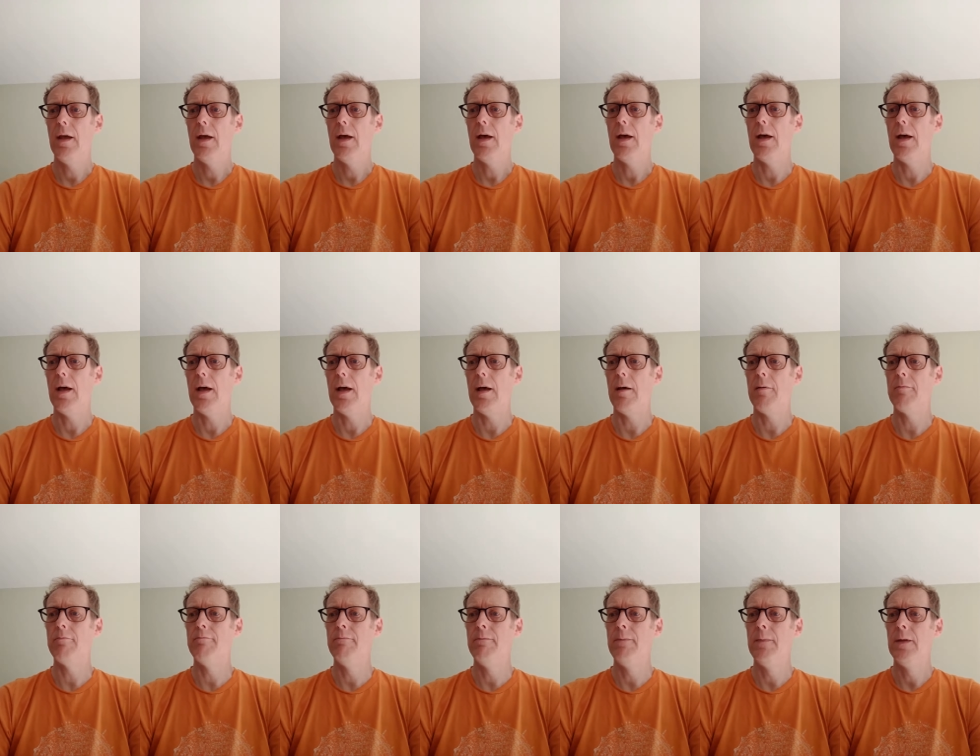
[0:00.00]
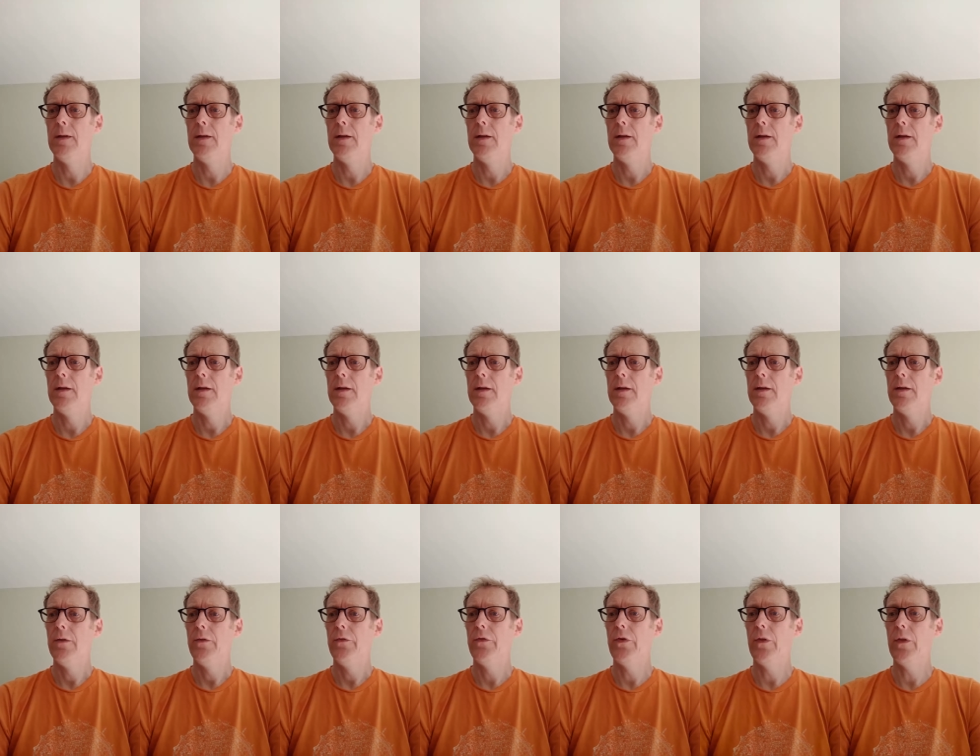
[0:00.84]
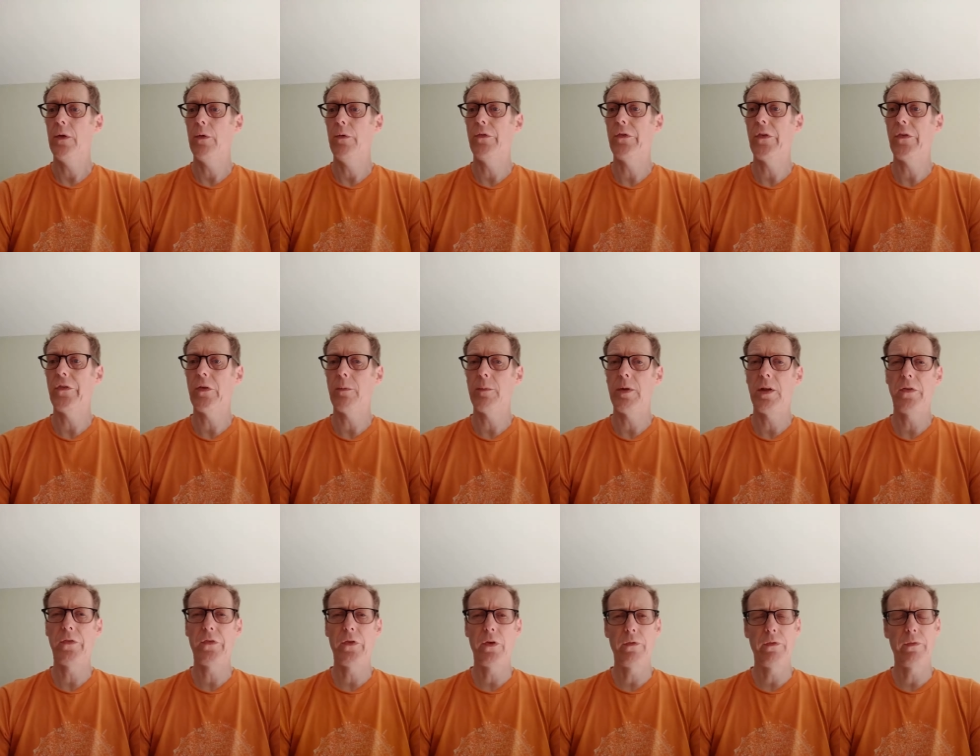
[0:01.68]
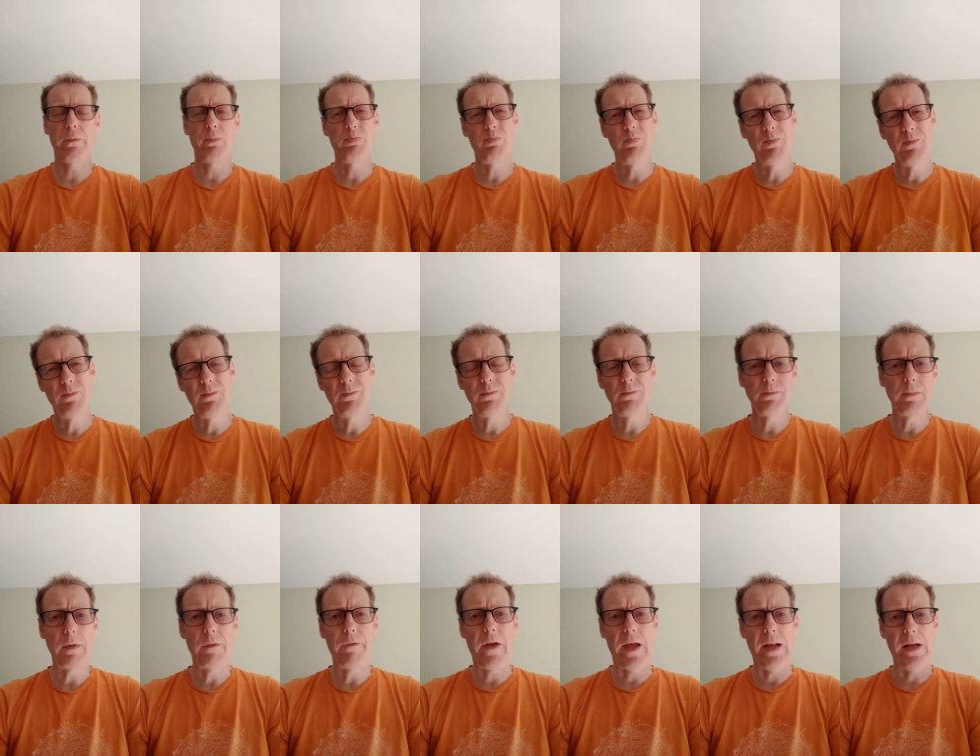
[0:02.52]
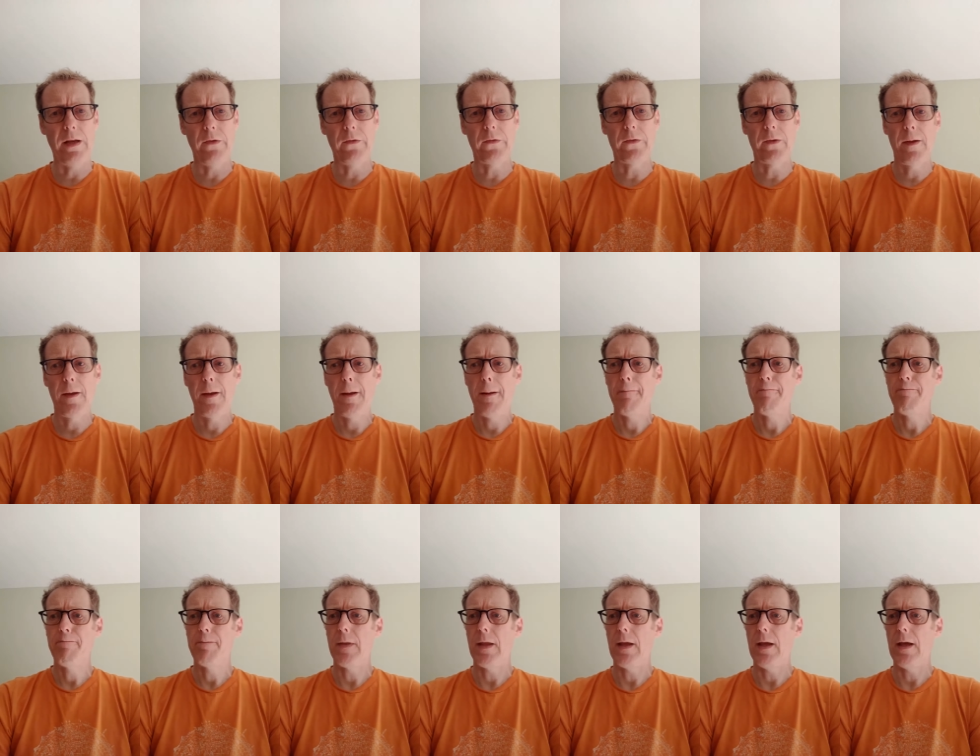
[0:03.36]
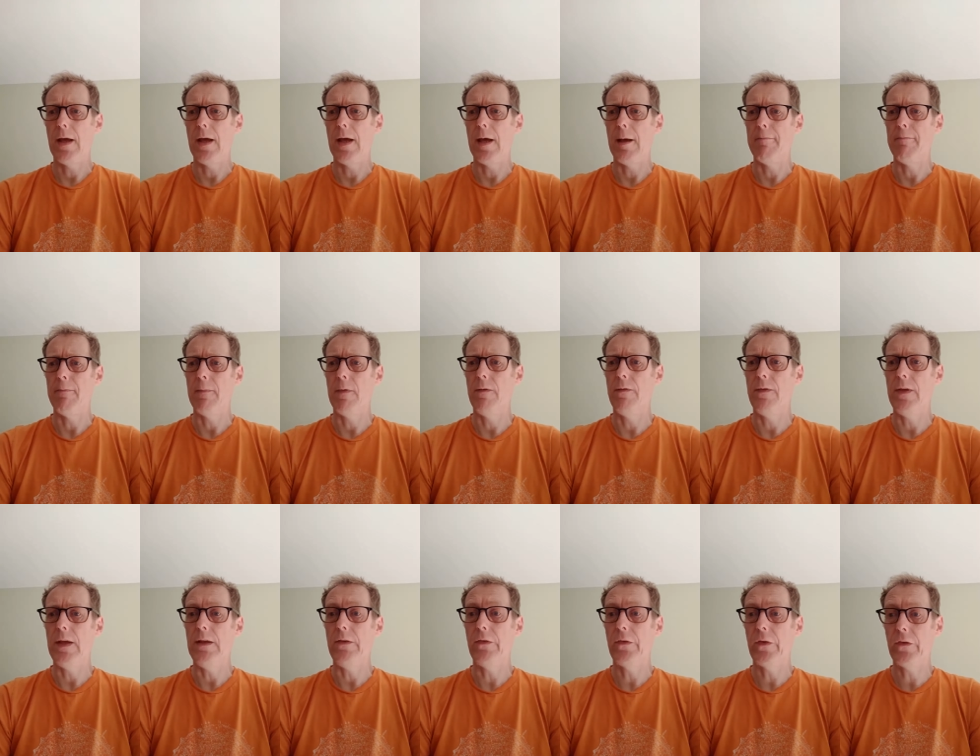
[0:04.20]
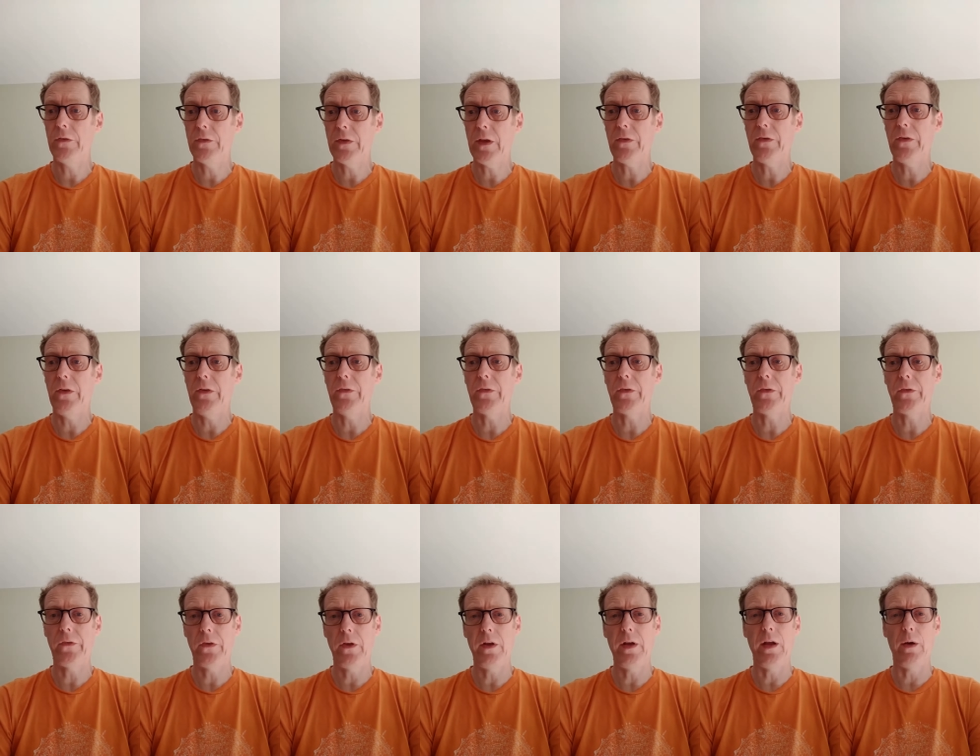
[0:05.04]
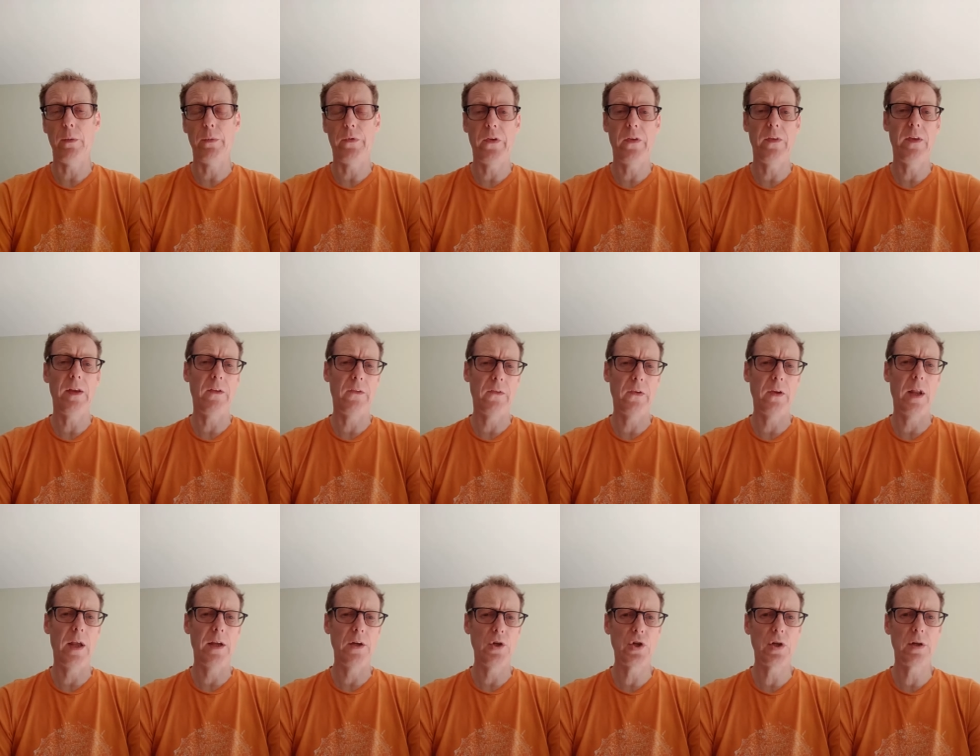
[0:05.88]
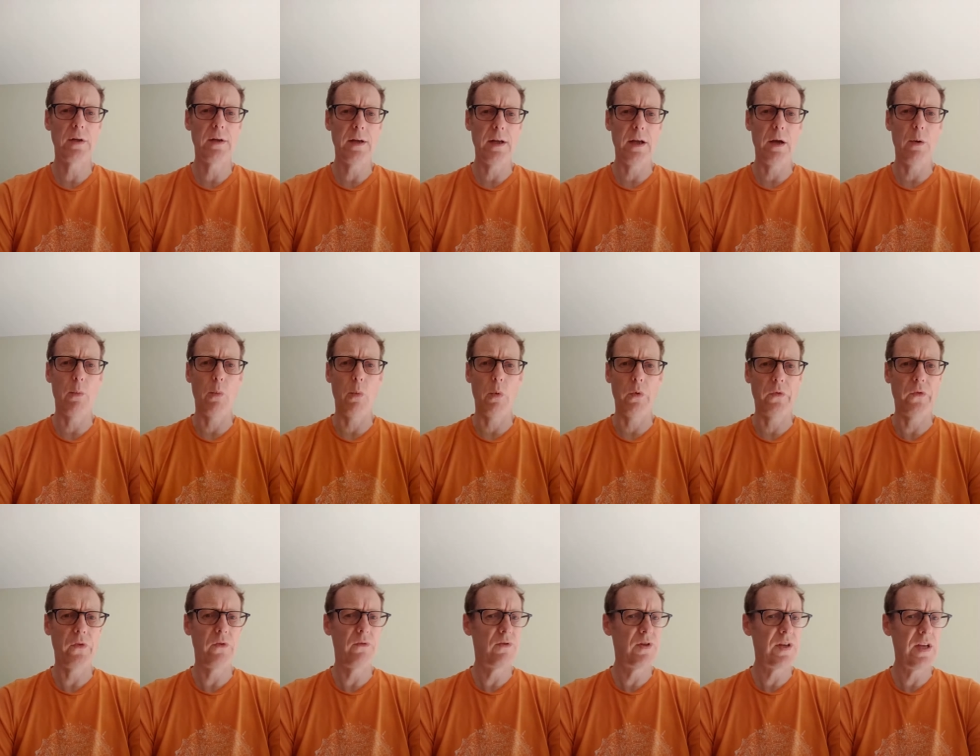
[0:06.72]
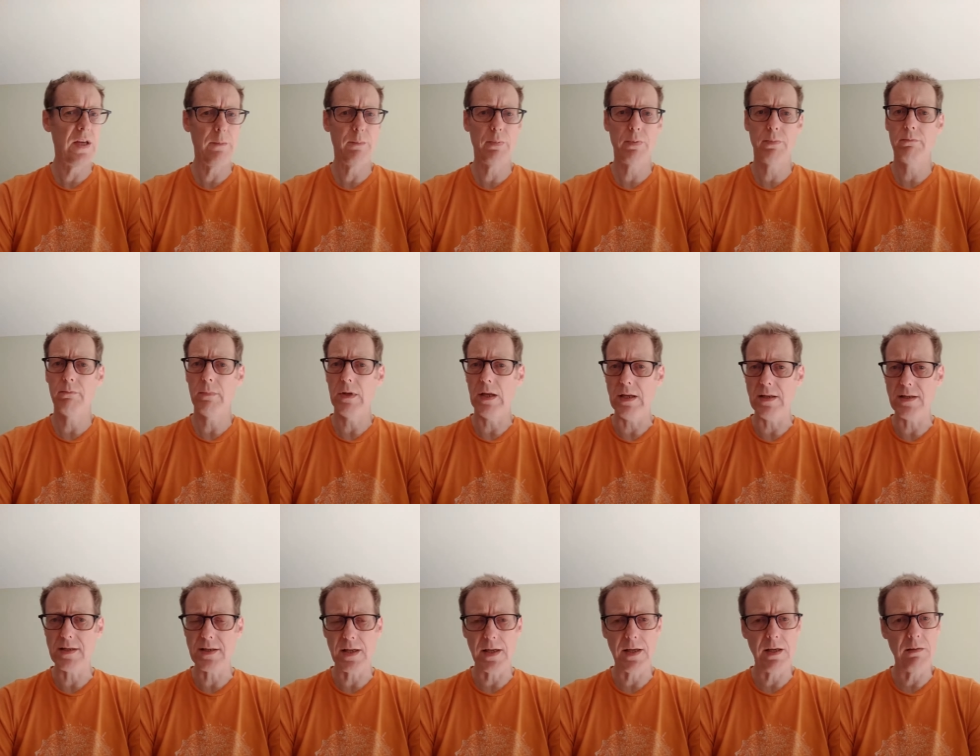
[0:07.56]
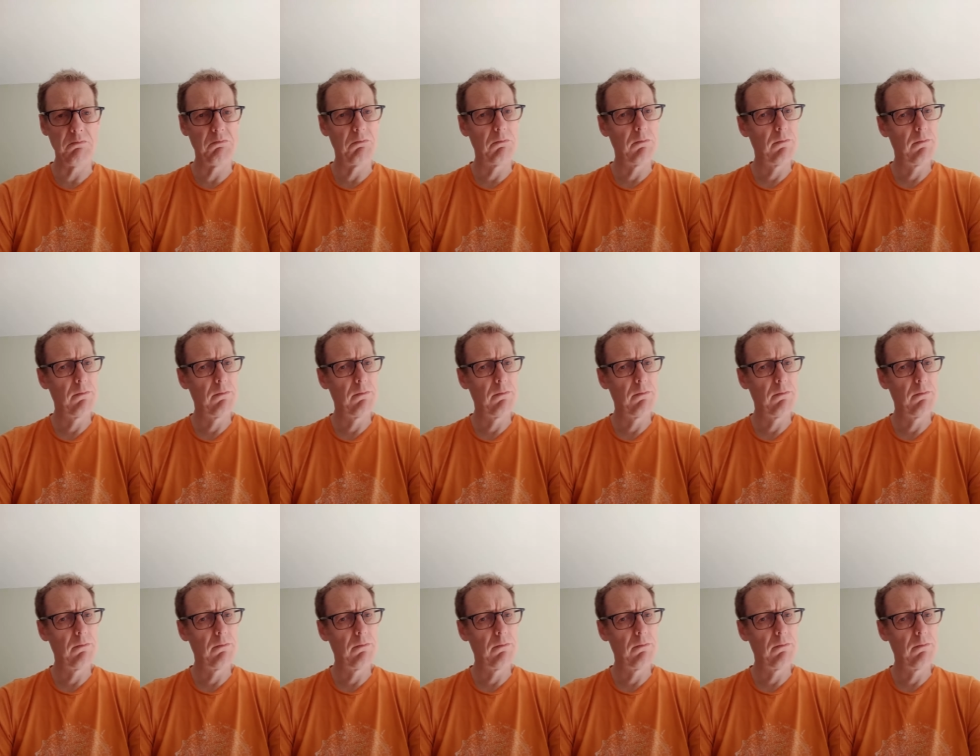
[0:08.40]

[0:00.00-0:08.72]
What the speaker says: So those are some of the sort of failures. The successes, certainly I would say the insulation was cheap, easy